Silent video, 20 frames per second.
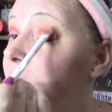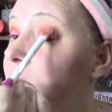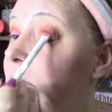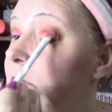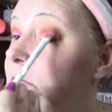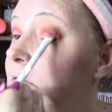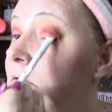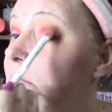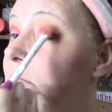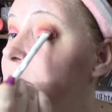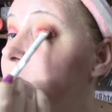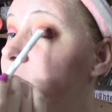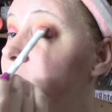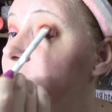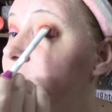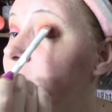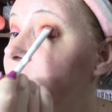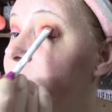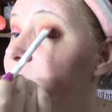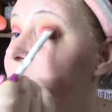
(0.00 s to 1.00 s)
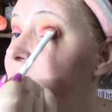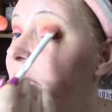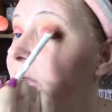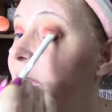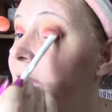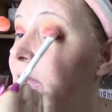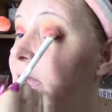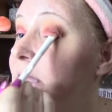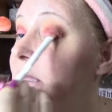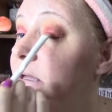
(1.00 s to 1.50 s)
So I'm just kind of
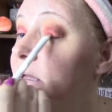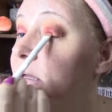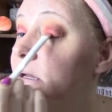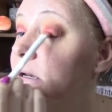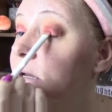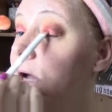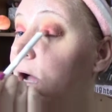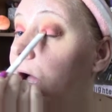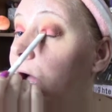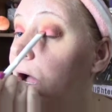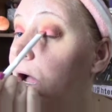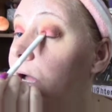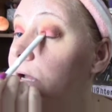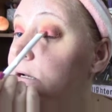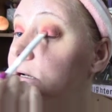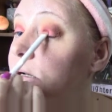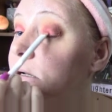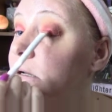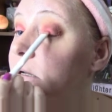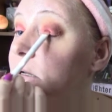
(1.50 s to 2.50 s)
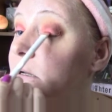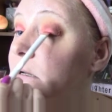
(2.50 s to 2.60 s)
packing it on.